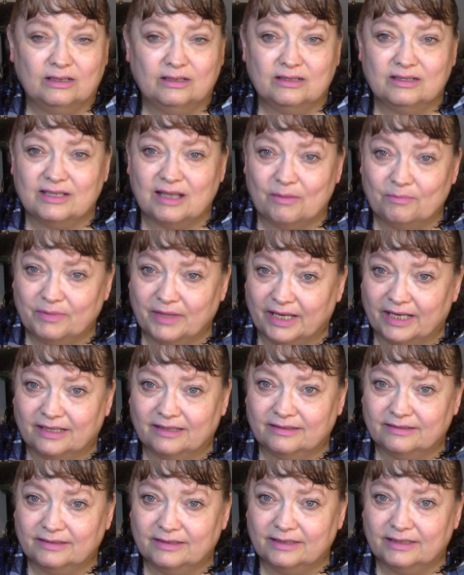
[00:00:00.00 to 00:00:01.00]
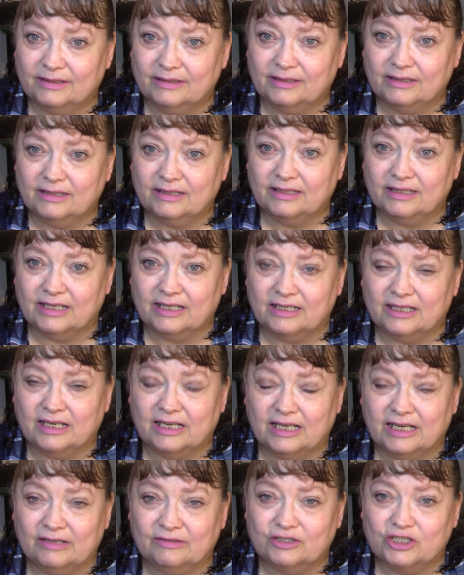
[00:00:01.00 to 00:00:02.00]
something that
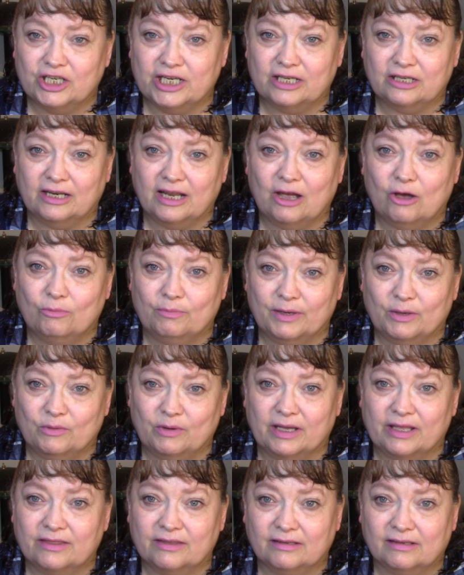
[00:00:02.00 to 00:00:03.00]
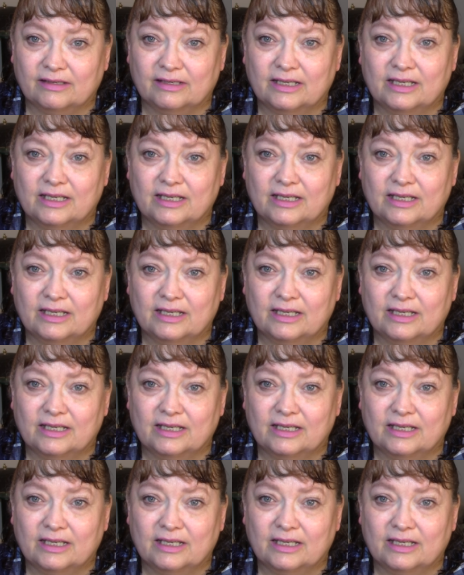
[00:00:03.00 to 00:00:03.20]
if she could help me with.